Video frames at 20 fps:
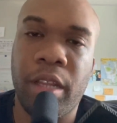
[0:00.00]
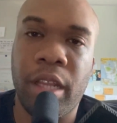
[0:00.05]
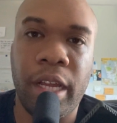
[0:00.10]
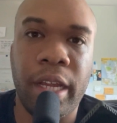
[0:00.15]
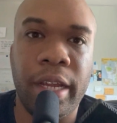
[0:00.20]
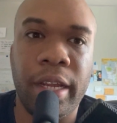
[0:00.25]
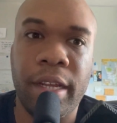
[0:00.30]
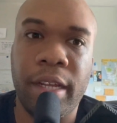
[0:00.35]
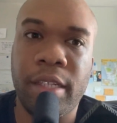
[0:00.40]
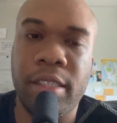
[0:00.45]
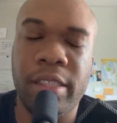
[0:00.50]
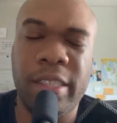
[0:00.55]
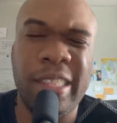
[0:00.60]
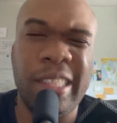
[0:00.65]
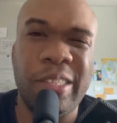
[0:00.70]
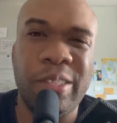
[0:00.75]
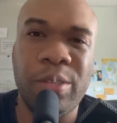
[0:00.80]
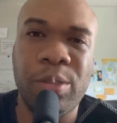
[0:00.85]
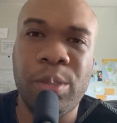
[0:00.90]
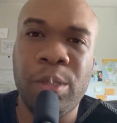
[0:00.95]
Like, it's
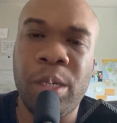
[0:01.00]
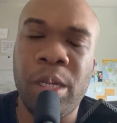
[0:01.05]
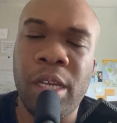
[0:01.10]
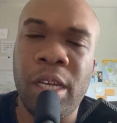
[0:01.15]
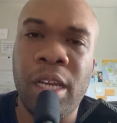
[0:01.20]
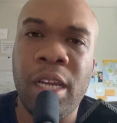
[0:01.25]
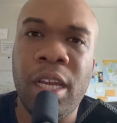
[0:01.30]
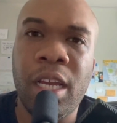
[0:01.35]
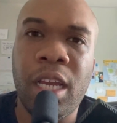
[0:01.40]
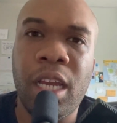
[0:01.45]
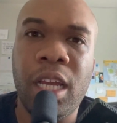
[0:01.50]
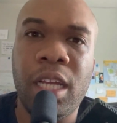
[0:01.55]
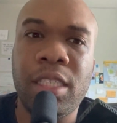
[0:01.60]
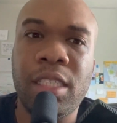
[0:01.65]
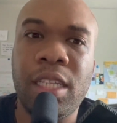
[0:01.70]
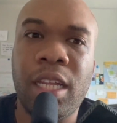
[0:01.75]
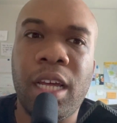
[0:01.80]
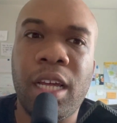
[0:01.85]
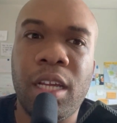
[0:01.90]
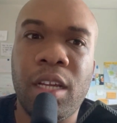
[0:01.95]
not
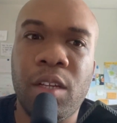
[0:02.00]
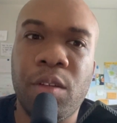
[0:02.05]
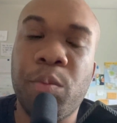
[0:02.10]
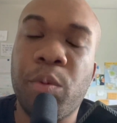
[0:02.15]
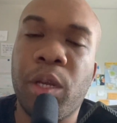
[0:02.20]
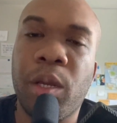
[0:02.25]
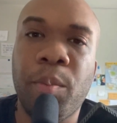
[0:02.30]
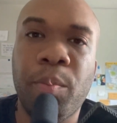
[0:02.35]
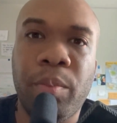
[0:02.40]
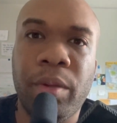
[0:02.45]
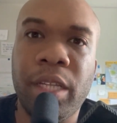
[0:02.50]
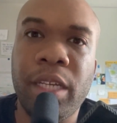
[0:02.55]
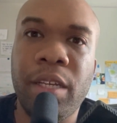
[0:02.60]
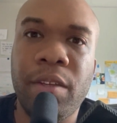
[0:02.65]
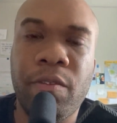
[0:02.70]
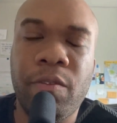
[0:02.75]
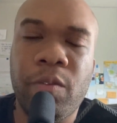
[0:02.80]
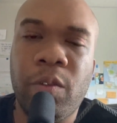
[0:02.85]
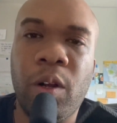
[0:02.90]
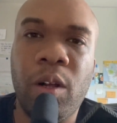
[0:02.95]
a
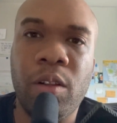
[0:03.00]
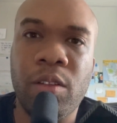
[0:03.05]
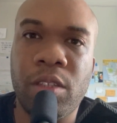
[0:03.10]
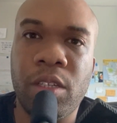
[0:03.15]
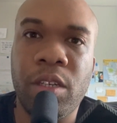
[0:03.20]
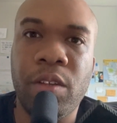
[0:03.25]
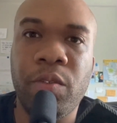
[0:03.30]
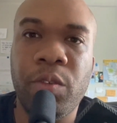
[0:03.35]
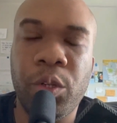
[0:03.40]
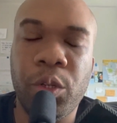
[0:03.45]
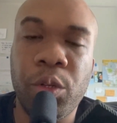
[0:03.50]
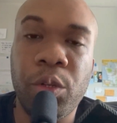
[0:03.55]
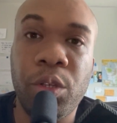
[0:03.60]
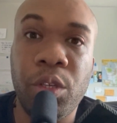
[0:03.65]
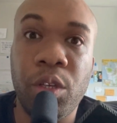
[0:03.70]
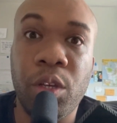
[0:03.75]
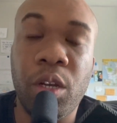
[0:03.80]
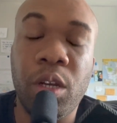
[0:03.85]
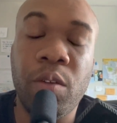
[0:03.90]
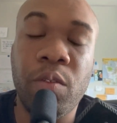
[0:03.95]
complete fault of you,
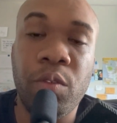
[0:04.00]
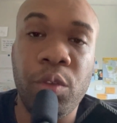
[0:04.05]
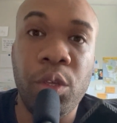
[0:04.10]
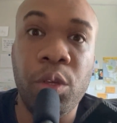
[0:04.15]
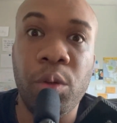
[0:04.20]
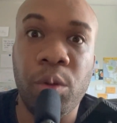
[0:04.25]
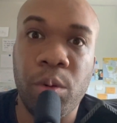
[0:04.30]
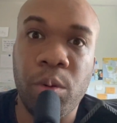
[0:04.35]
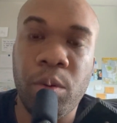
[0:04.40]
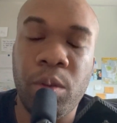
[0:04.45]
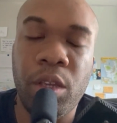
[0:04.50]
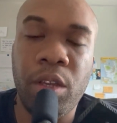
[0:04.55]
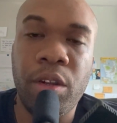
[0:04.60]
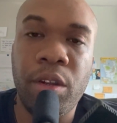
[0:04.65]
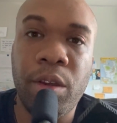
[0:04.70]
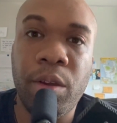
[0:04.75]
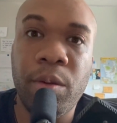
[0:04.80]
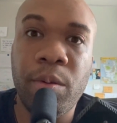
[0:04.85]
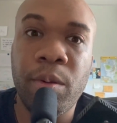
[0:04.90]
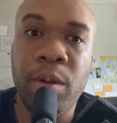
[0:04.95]
you
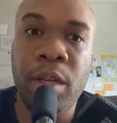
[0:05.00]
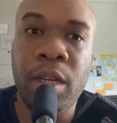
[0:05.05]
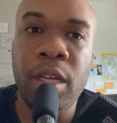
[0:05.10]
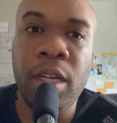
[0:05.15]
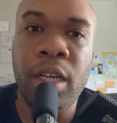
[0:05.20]
know.